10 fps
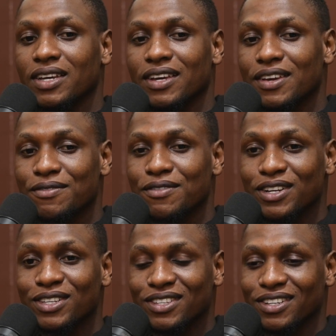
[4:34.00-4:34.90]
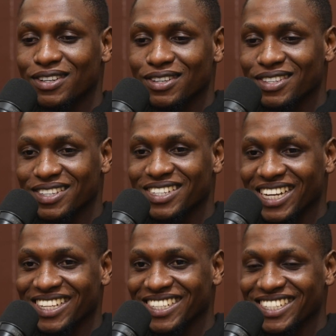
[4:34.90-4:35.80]
a very serious
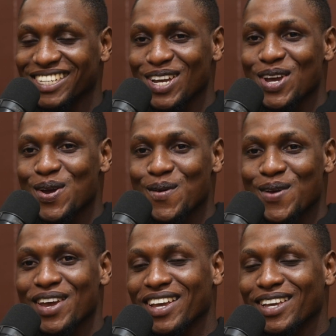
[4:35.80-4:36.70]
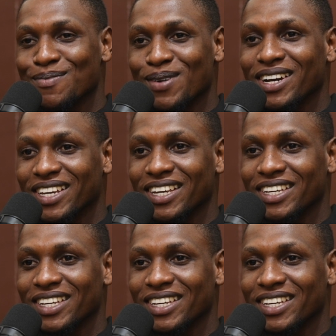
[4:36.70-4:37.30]
challenge where the bank